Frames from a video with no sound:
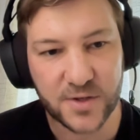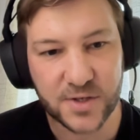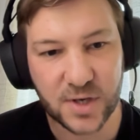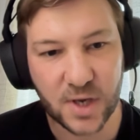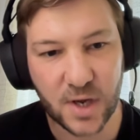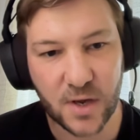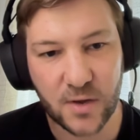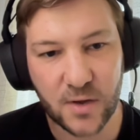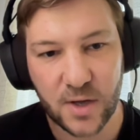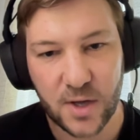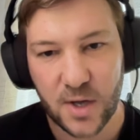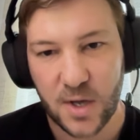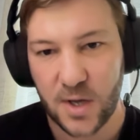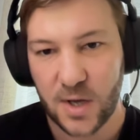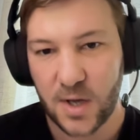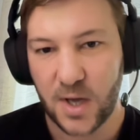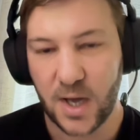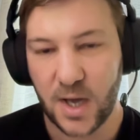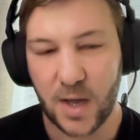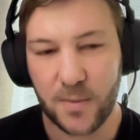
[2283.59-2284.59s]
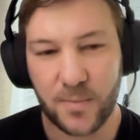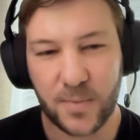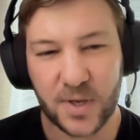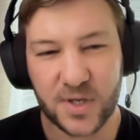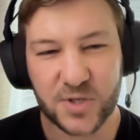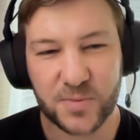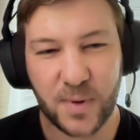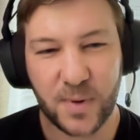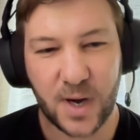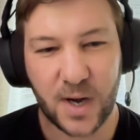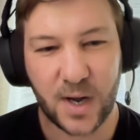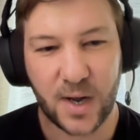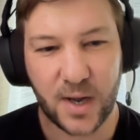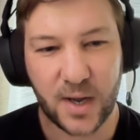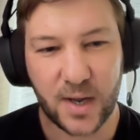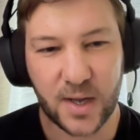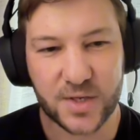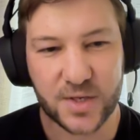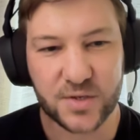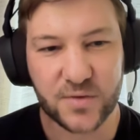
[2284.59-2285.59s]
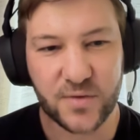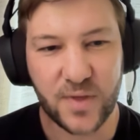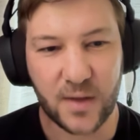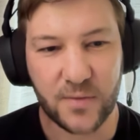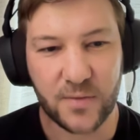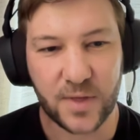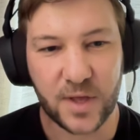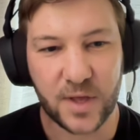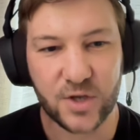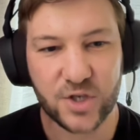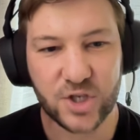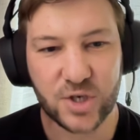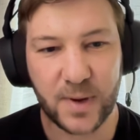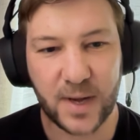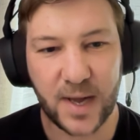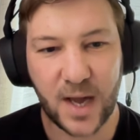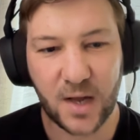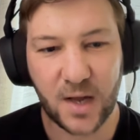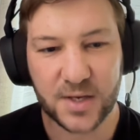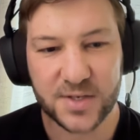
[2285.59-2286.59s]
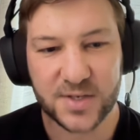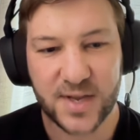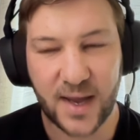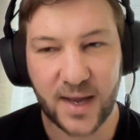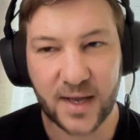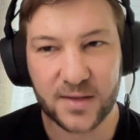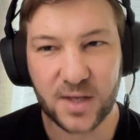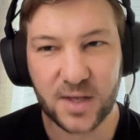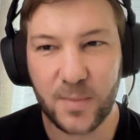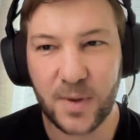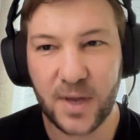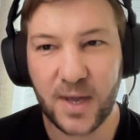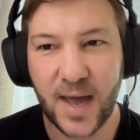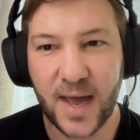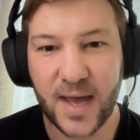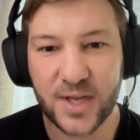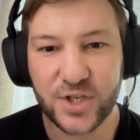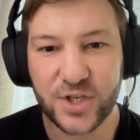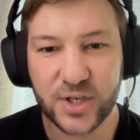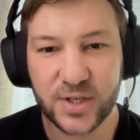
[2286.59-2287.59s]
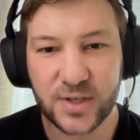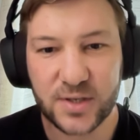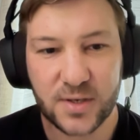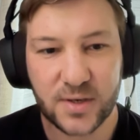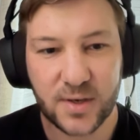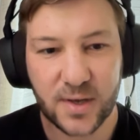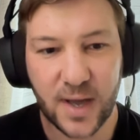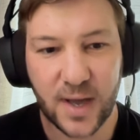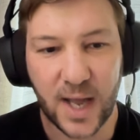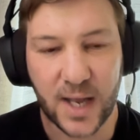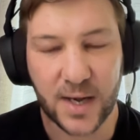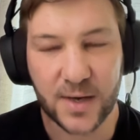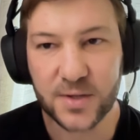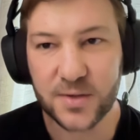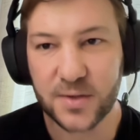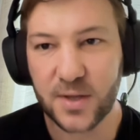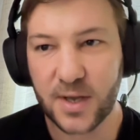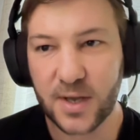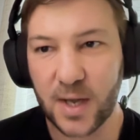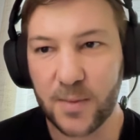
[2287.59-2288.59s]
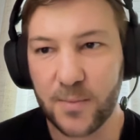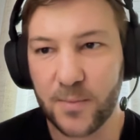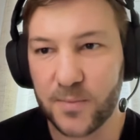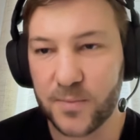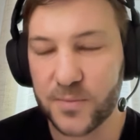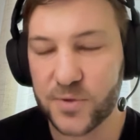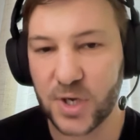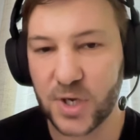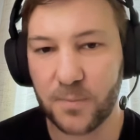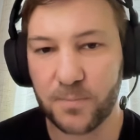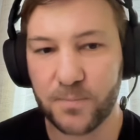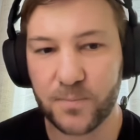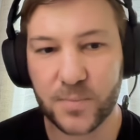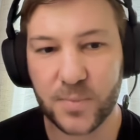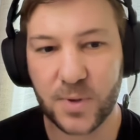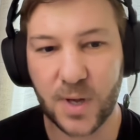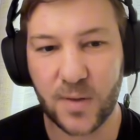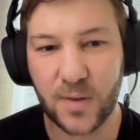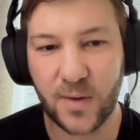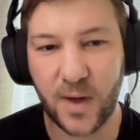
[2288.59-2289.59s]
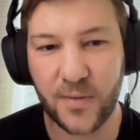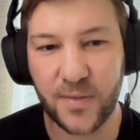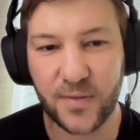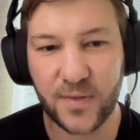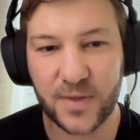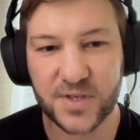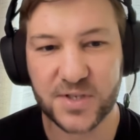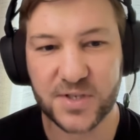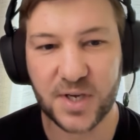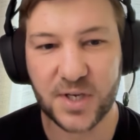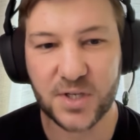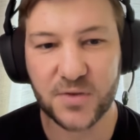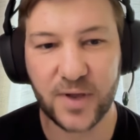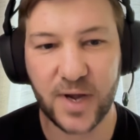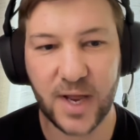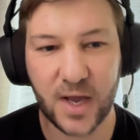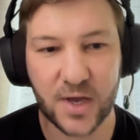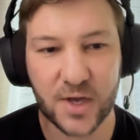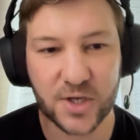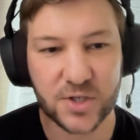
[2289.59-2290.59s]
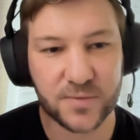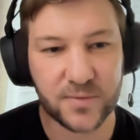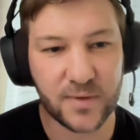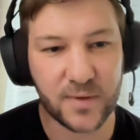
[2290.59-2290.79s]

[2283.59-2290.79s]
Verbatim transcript: So the YouTube account is Academic Agent, and I think there's 6 videos.